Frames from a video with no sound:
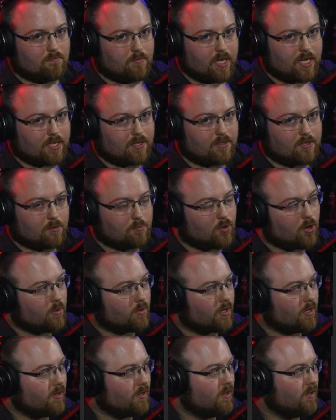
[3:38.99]
link is still
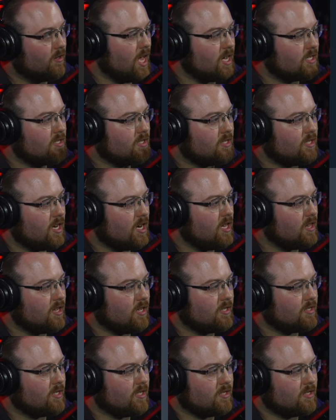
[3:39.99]
broken. But he hasn't said
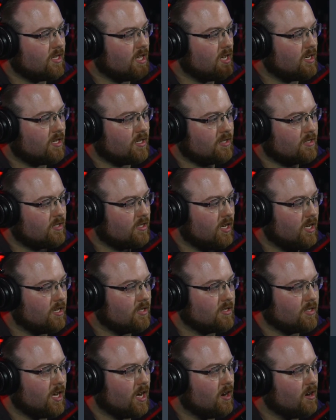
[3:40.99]
anything since then because he
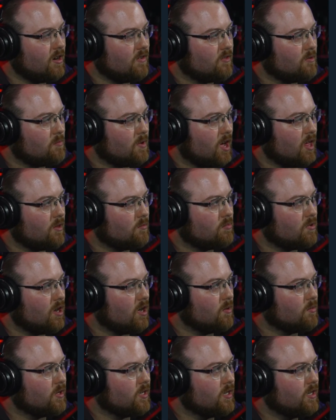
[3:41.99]
doesn't care enough to bother
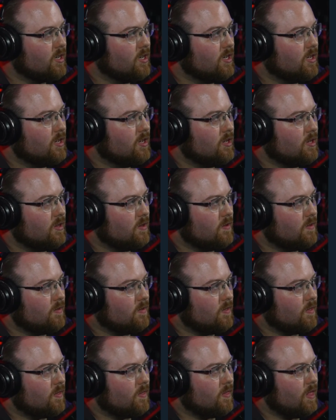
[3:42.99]
probably.
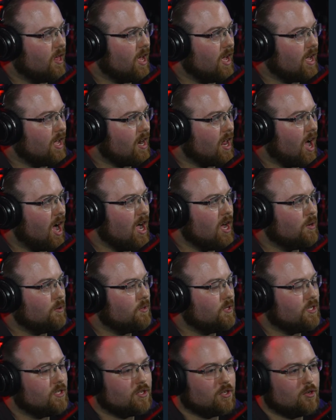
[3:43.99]
And I
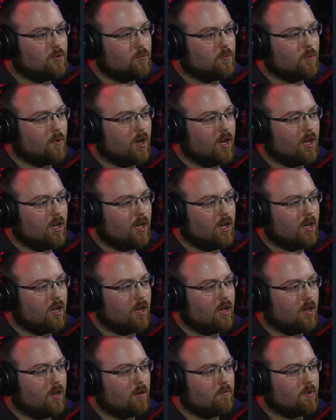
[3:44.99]
only do
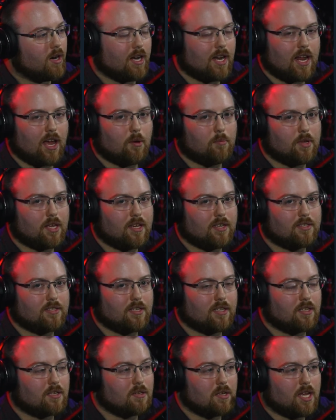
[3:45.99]
right now because
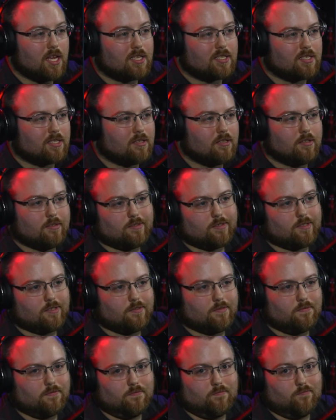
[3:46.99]
it's
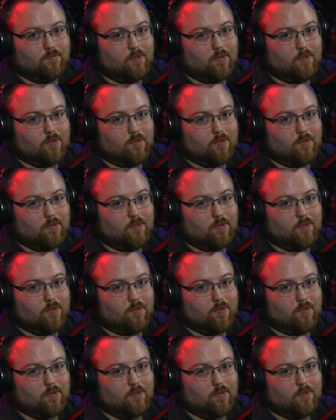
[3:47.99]
just